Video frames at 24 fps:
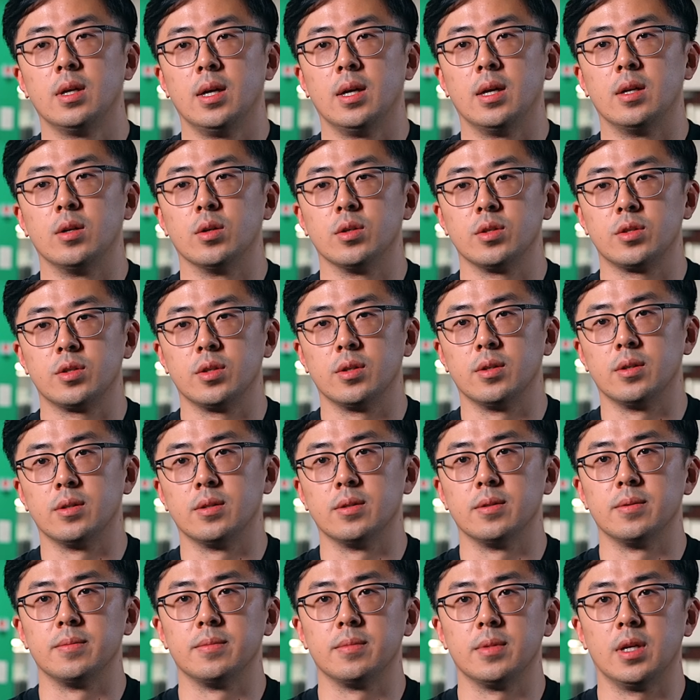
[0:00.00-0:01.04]
and
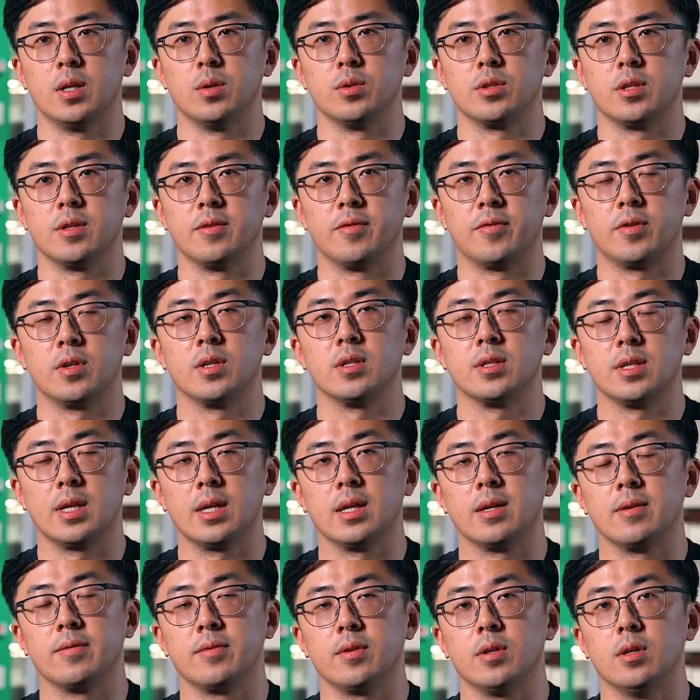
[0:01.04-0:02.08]
also I would say first
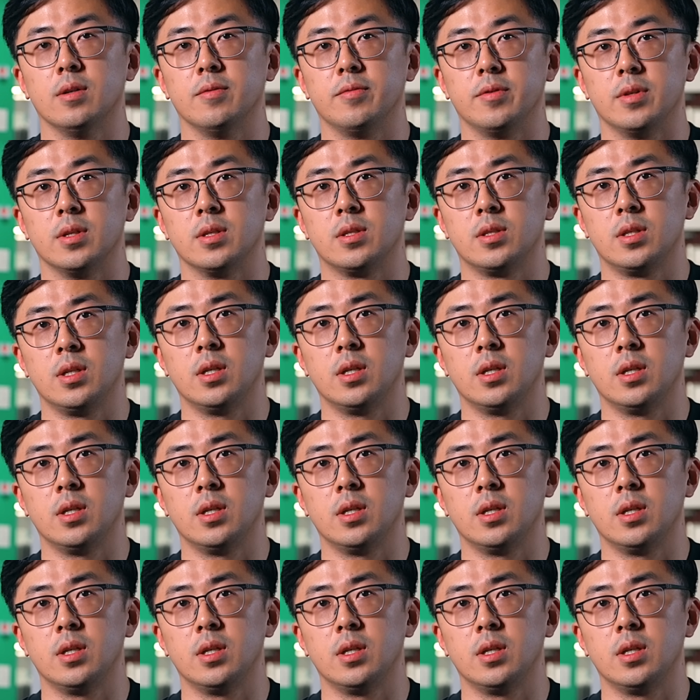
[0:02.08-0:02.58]
half of this